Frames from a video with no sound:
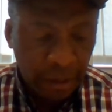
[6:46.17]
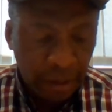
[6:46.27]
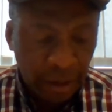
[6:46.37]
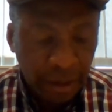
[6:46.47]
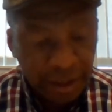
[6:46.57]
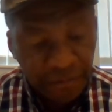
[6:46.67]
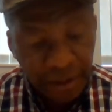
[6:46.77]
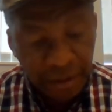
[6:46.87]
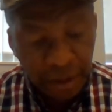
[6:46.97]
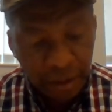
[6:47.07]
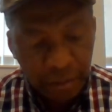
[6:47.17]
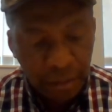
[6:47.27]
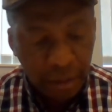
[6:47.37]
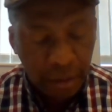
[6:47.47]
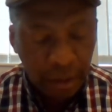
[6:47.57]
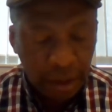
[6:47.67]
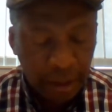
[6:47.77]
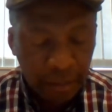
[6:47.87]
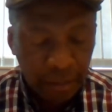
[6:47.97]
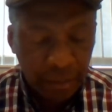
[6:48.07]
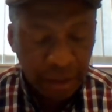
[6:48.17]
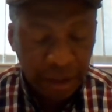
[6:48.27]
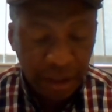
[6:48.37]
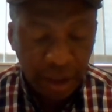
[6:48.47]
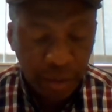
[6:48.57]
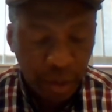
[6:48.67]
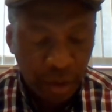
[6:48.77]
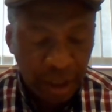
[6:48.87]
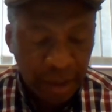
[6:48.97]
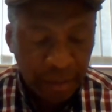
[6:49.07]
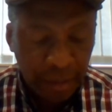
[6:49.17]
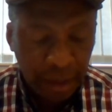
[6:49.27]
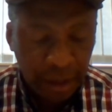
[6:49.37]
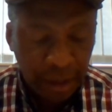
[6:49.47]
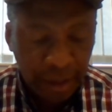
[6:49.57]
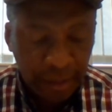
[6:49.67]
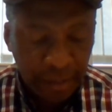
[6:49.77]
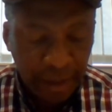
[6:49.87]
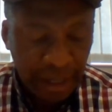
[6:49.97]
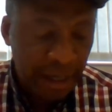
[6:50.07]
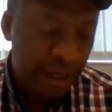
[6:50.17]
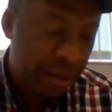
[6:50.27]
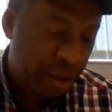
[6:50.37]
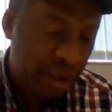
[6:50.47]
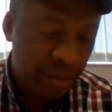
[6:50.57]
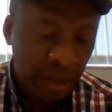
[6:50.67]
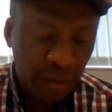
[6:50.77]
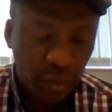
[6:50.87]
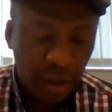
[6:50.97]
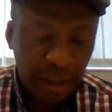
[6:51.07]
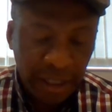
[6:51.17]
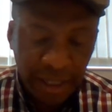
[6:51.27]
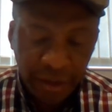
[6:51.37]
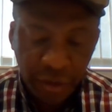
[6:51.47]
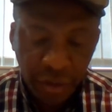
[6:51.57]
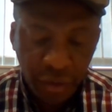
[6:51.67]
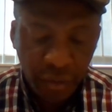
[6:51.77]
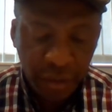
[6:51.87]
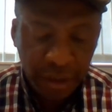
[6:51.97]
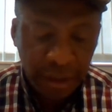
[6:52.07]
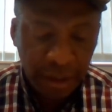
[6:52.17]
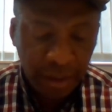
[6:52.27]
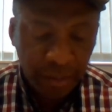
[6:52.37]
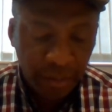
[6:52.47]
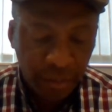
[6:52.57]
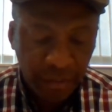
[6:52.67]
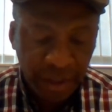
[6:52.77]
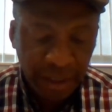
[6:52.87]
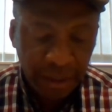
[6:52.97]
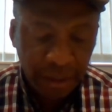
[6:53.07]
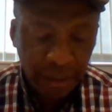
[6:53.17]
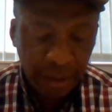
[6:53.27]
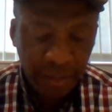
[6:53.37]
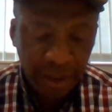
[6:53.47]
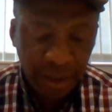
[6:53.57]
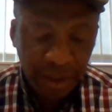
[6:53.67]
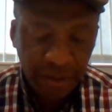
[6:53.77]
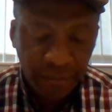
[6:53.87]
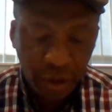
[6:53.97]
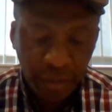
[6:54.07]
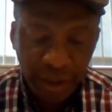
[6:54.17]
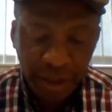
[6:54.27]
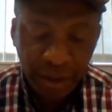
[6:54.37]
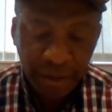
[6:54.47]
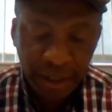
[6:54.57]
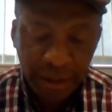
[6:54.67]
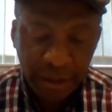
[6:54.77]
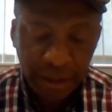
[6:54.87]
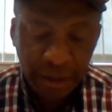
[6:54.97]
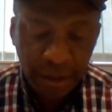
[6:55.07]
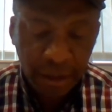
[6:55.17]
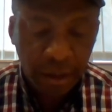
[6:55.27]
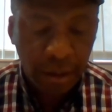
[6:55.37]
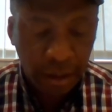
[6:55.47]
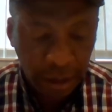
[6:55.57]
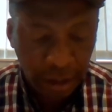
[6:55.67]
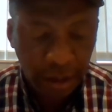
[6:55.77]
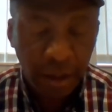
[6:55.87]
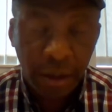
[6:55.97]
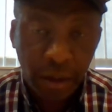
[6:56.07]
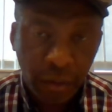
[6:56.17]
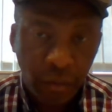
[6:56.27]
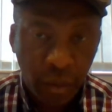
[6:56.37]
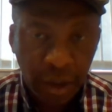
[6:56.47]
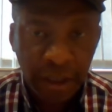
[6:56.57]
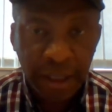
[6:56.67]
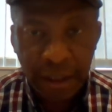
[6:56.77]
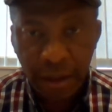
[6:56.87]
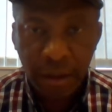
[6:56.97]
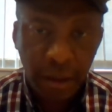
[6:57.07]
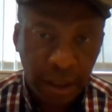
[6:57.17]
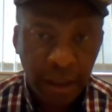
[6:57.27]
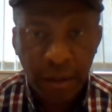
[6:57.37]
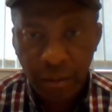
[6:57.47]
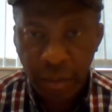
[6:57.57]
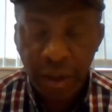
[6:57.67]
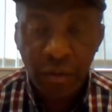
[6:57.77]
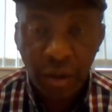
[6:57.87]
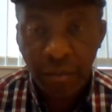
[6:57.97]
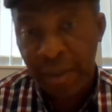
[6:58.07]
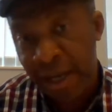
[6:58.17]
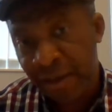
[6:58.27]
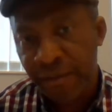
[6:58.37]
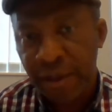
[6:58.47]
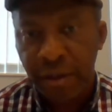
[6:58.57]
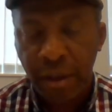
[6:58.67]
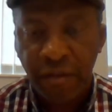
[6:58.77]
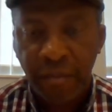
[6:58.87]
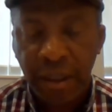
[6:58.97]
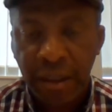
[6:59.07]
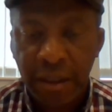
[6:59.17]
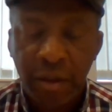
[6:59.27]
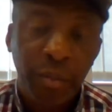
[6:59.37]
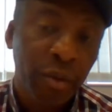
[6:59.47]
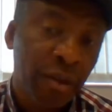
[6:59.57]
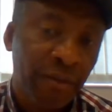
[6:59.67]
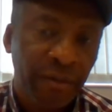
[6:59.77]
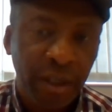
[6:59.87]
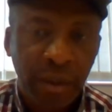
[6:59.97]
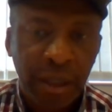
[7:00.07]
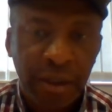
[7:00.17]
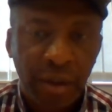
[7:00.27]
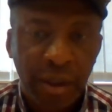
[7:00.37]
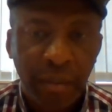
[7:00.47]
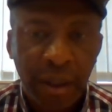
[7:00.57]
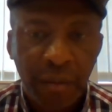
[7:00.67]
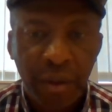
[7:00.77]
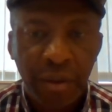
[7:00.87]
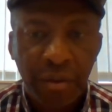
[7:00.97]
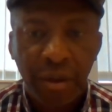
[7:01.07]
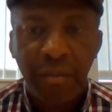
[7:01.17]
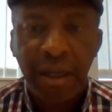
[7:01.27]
Under the federal assistance program, I earlier talked about one that had to do with providing emergency for commercial rent assistance. This is one that is again being run by the federal government, as opposed to the first one I talked about, which was run by